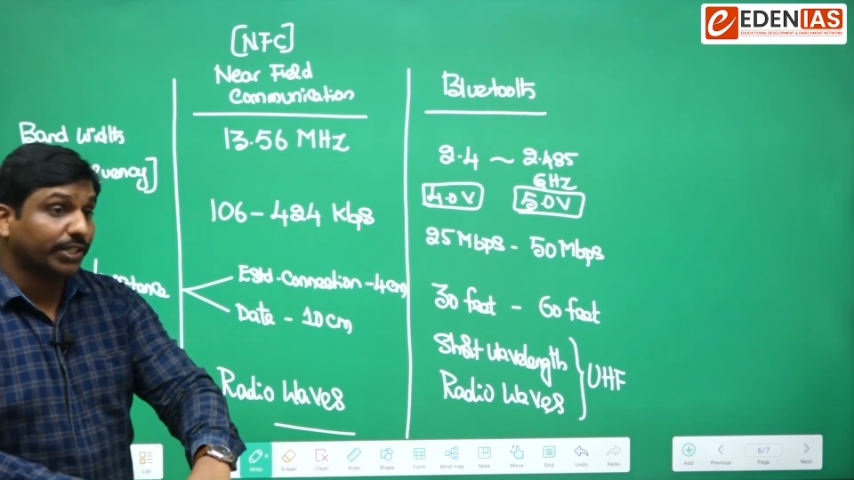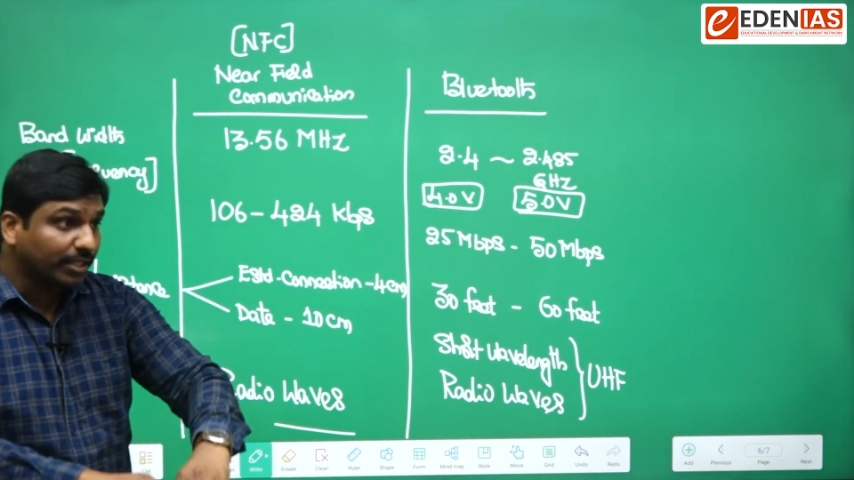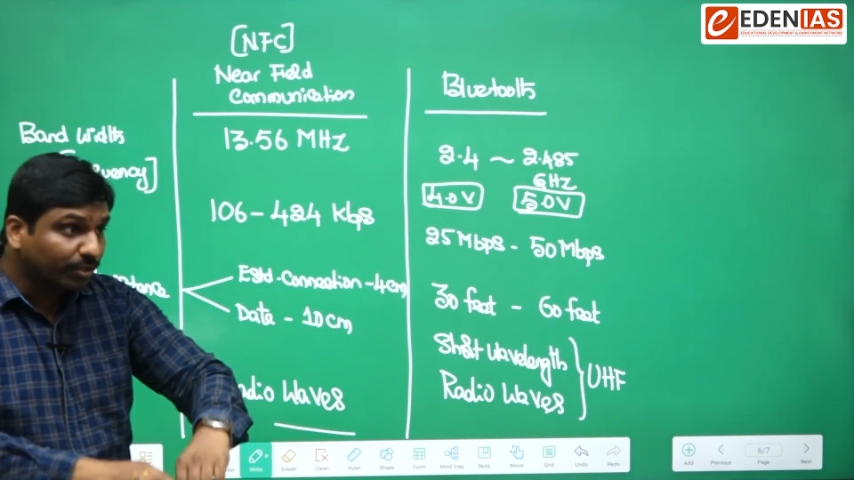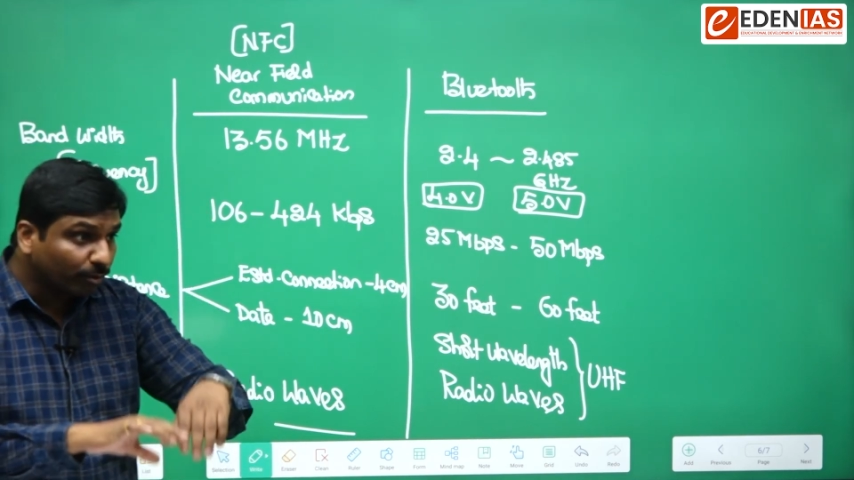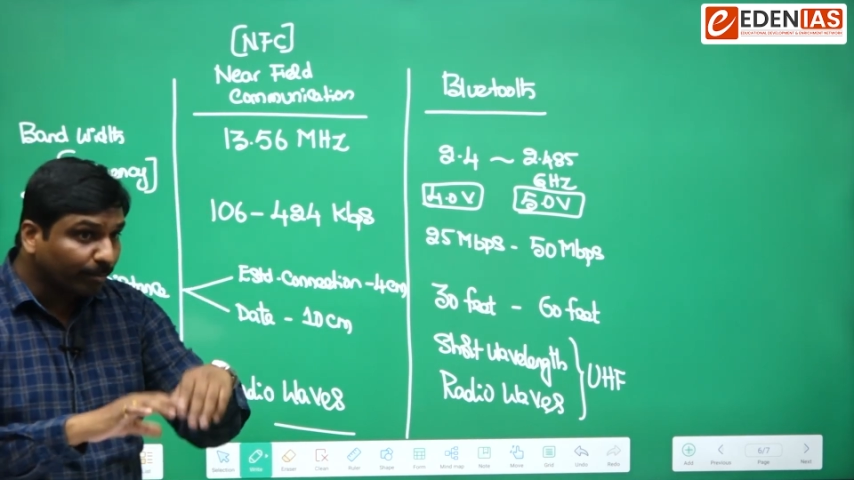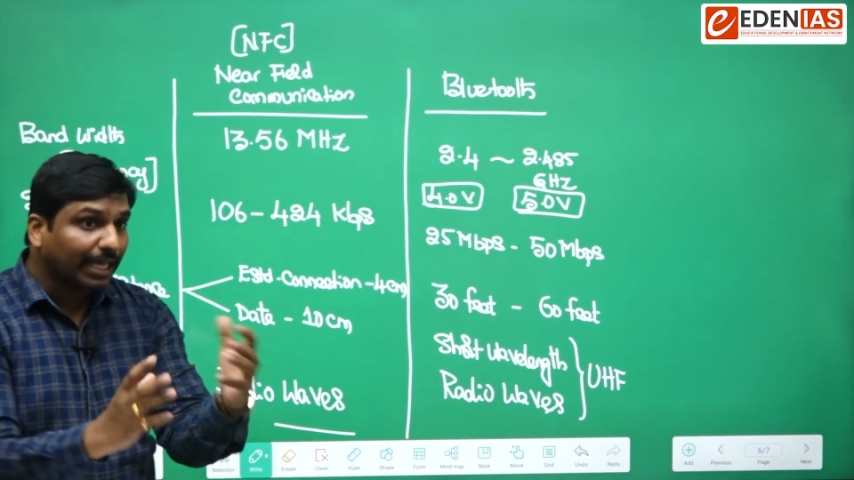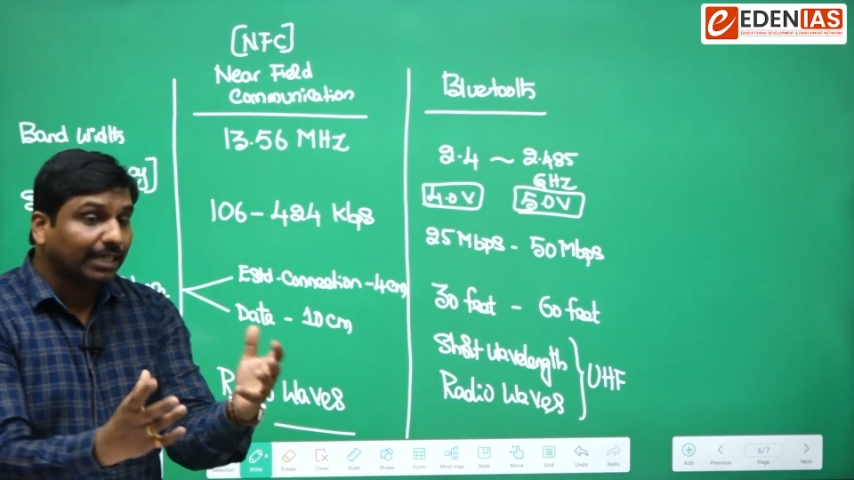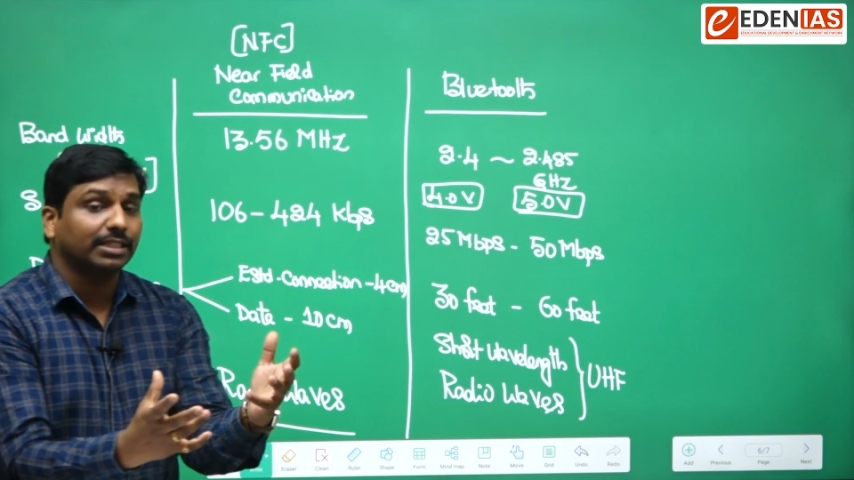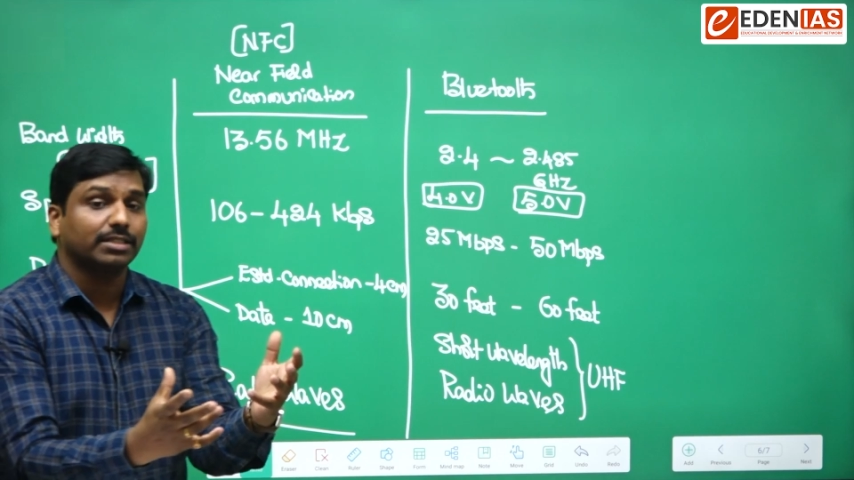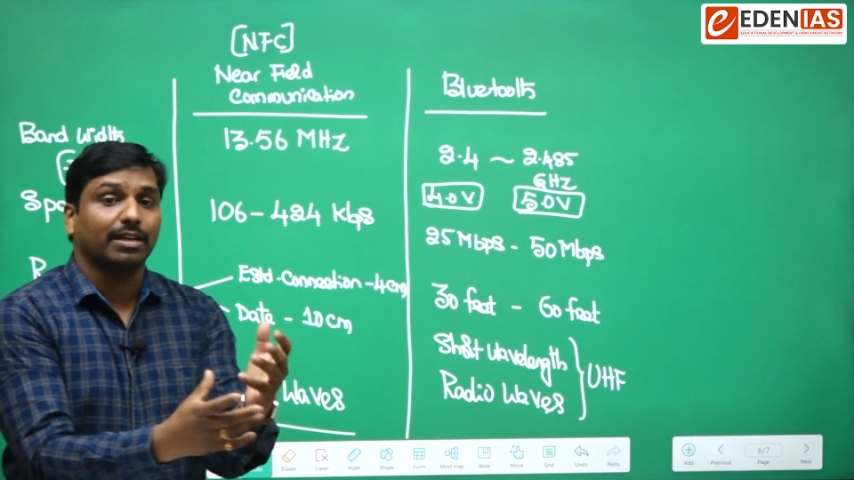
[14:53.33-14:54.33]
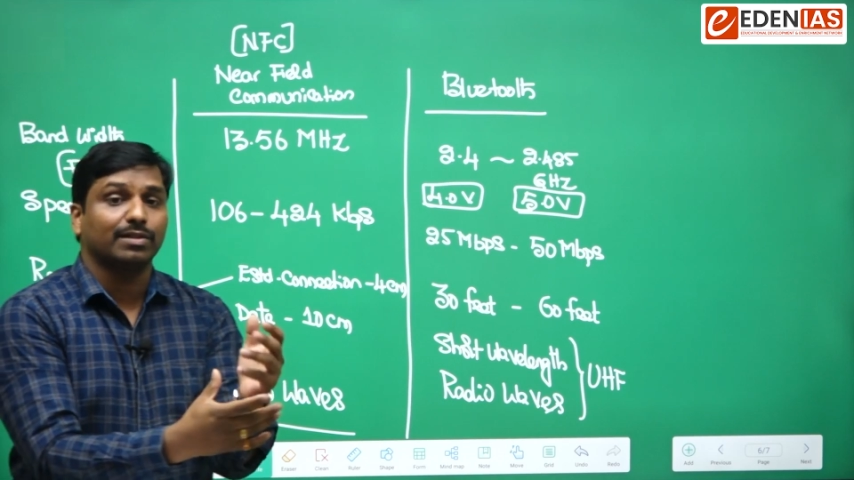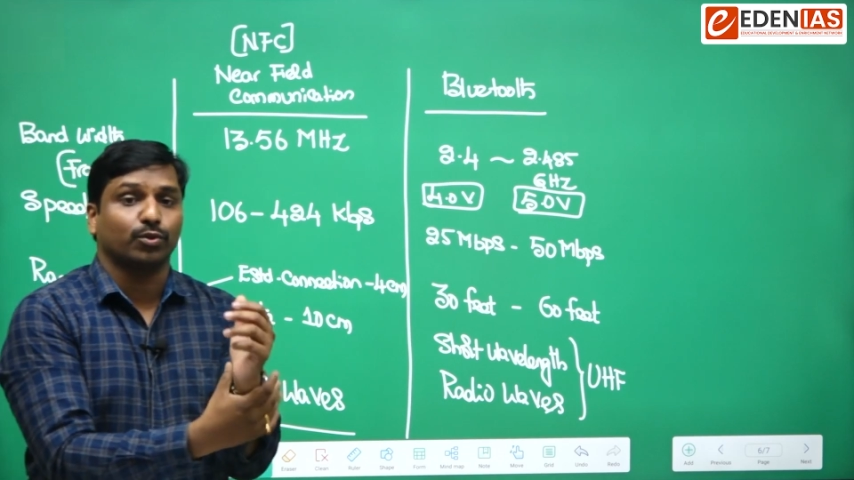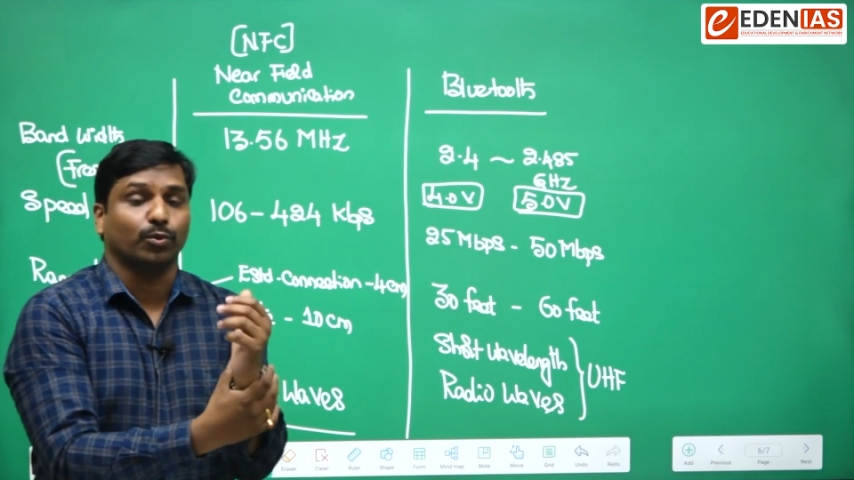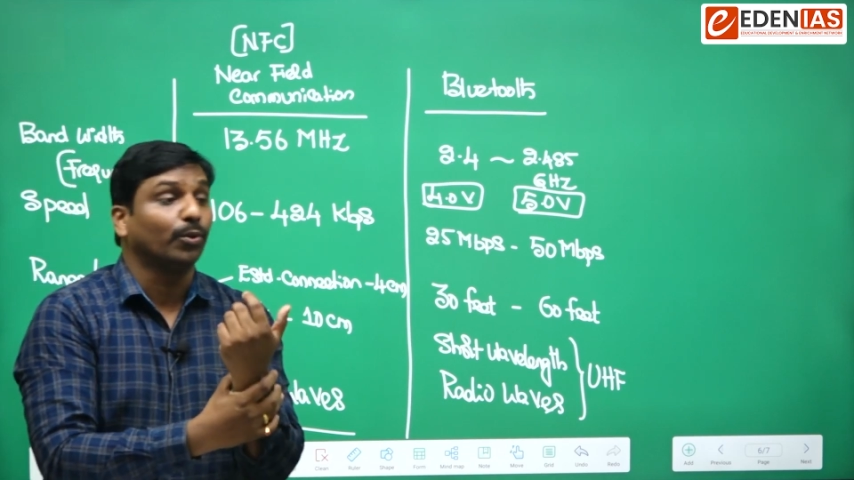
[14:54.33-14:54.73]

would be like this also.